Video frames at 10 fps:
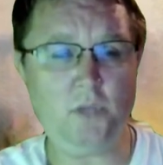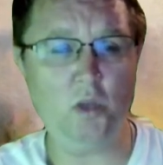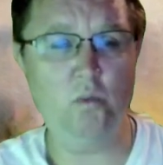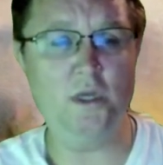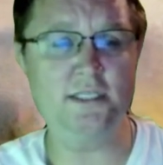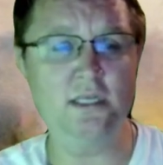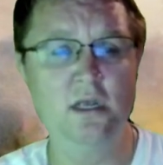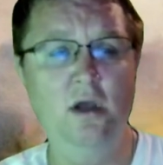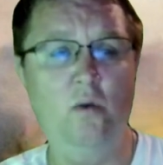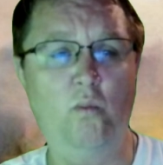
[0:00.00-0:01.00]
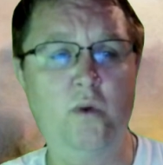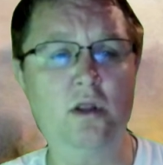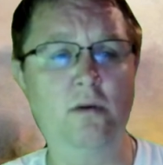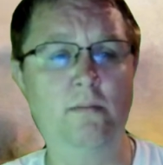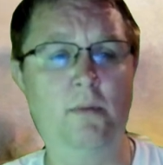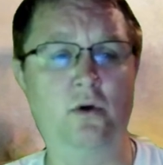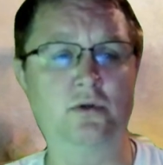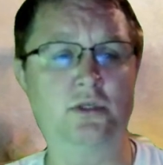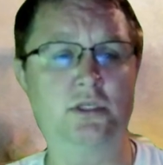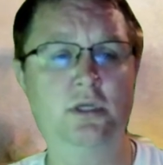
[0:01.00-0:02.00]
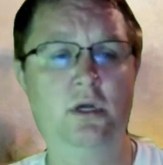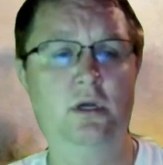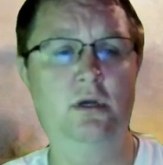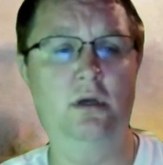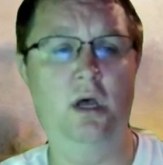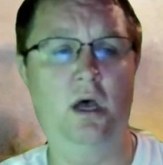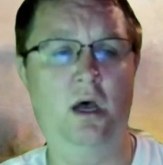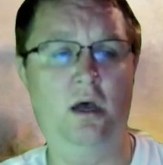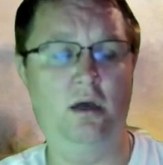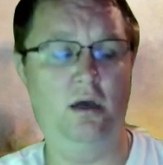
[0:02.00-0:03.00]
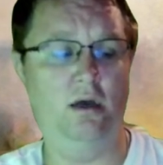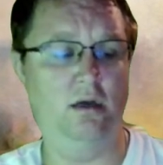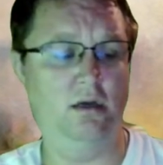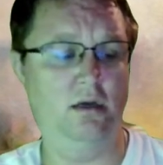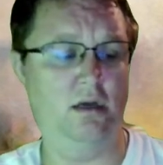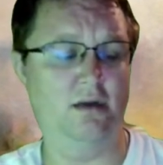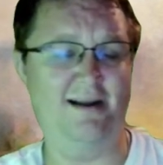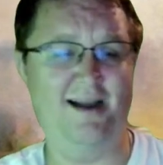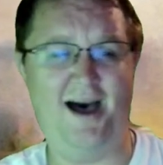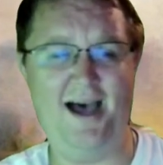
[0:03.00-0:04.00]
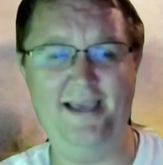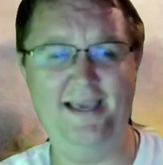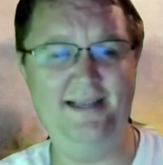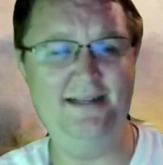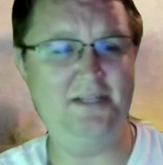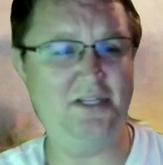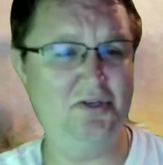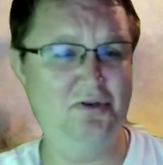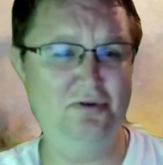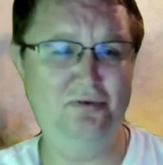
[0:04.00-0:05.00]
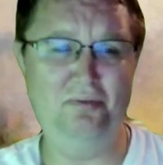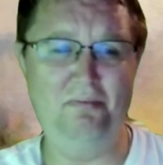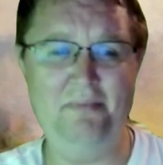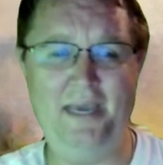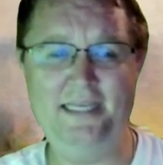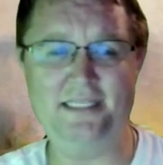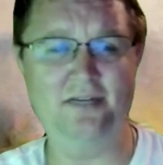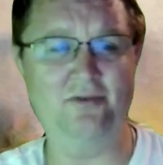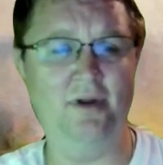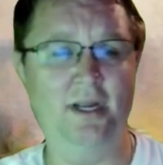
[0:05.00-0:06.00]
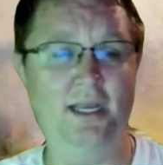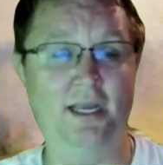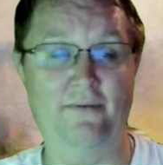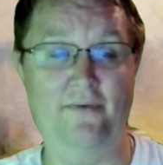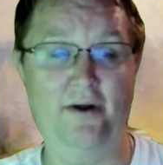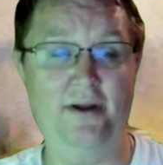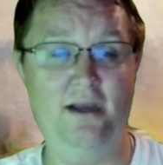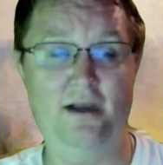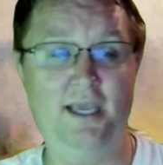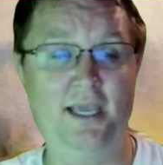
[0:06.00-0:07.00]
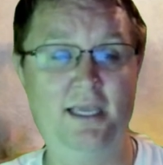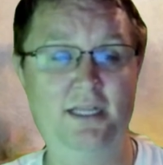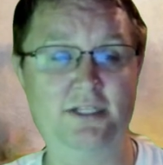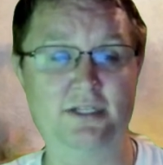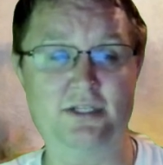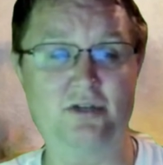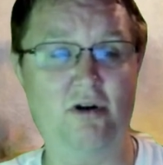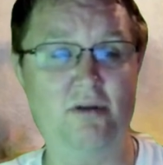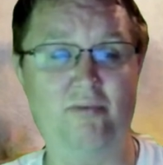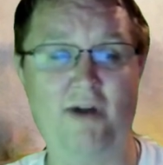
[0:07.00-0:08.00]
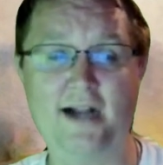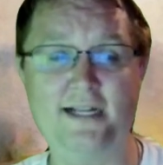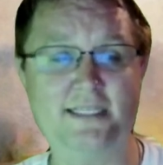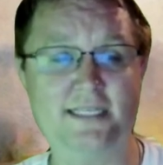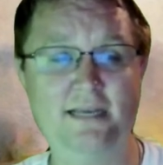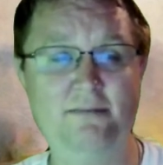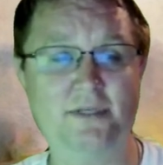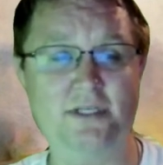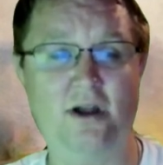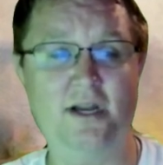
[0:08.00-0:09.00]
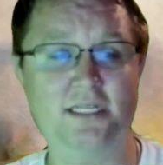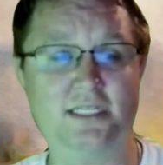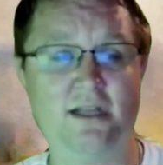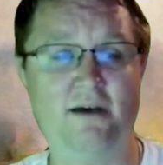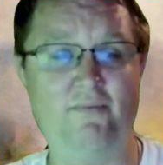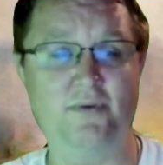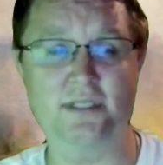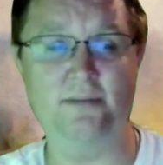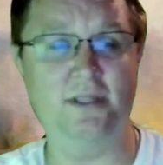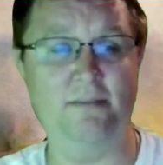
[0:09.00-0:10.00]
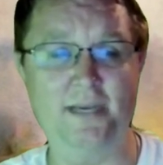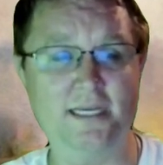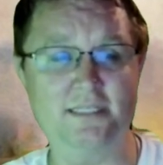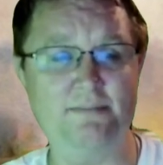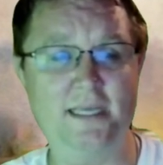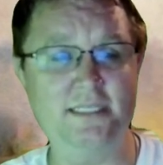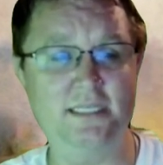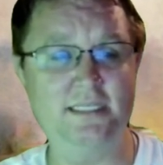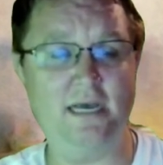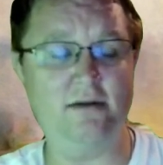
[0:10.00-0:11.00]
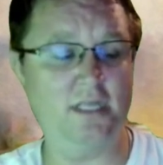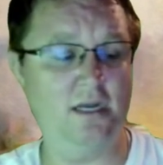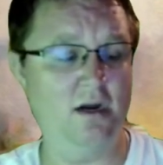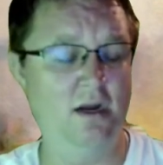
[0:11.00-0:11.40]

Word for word: was Willermoz uh, got into masonry at a very young age and started practicing Masonic stuff with some of the biggest Masons out there,